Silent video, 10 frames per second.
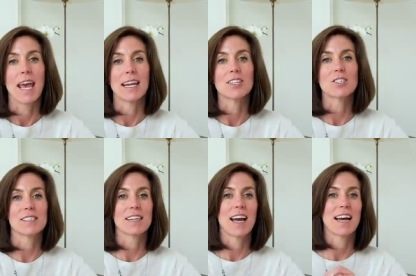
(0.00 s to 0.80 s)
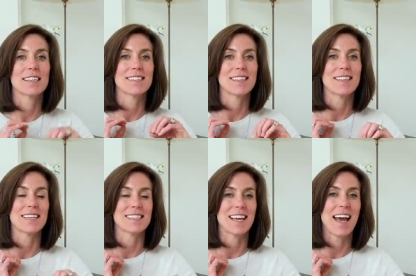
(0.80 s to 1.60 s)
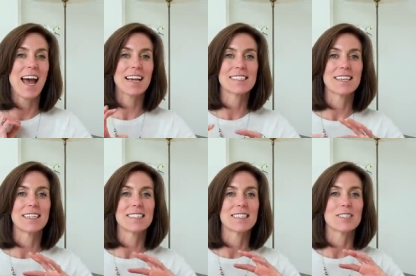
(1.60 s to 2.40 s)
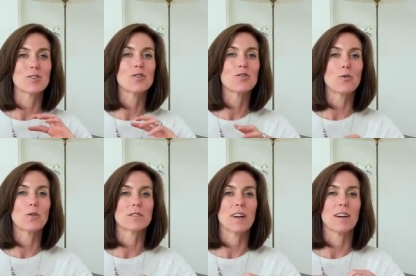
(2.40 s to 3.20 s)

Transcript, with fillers: And it just has this accent and this jolt